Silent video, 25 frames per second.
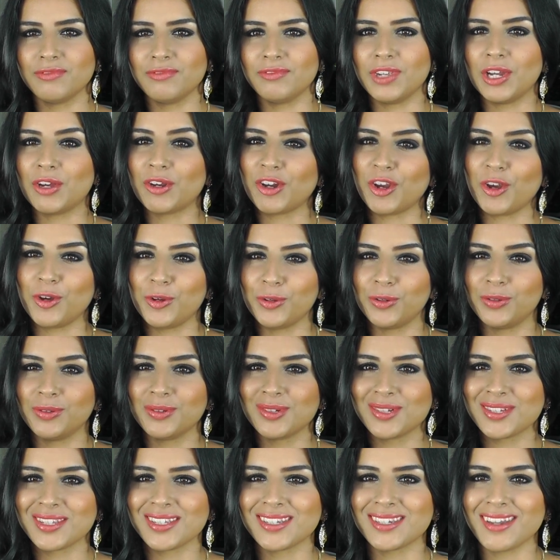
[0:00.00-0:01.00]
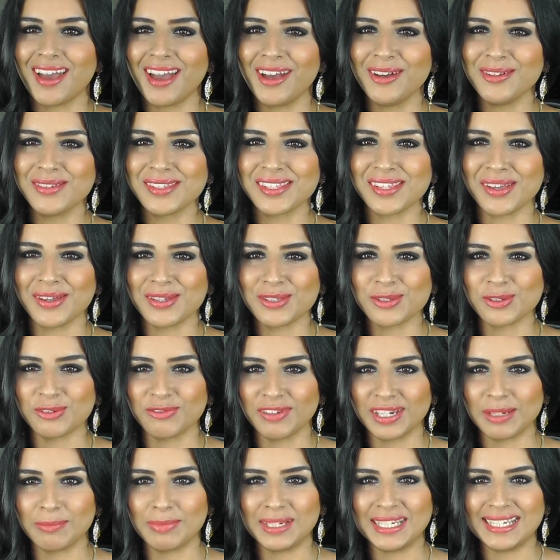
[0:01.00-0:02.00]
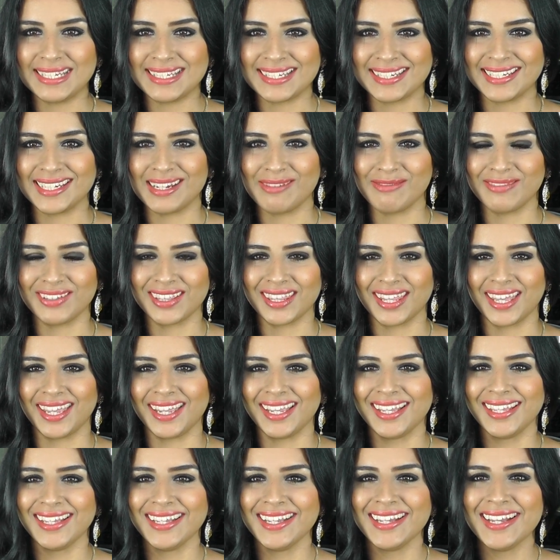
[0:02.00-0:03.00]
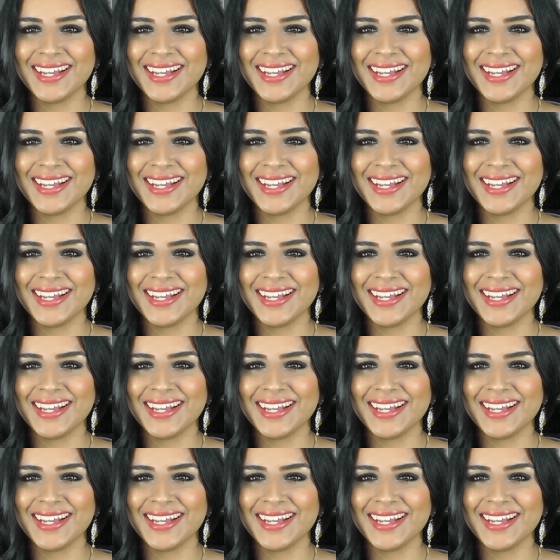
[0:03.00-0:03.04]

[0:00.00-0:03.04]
Velcro style, so it's all really pleated and everything.